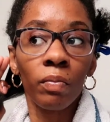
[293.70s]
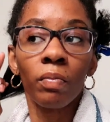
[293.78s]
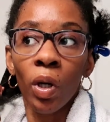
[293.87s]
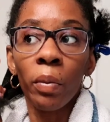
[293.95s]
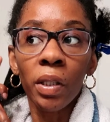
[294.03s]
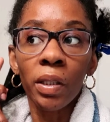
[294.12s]

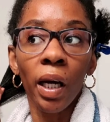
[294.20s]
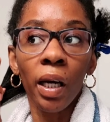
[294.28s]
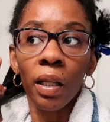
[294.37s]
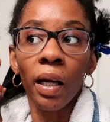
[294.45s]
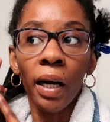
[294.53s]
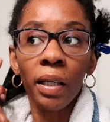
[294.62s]
When I'm
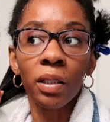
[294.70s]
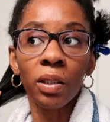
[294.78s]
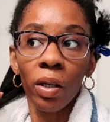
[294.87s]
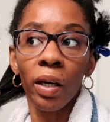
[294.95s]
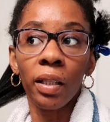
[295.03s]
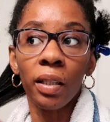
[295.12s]
detangling, I
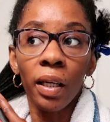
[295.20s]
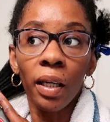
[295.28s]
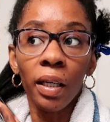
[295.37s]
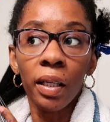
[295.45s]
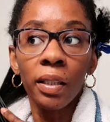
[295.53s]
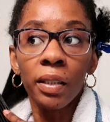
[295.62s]
start at the
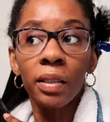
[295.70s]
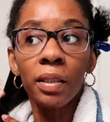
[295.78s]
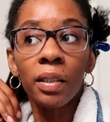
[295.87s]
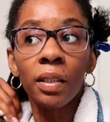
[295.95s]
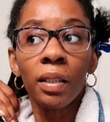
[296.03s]
ends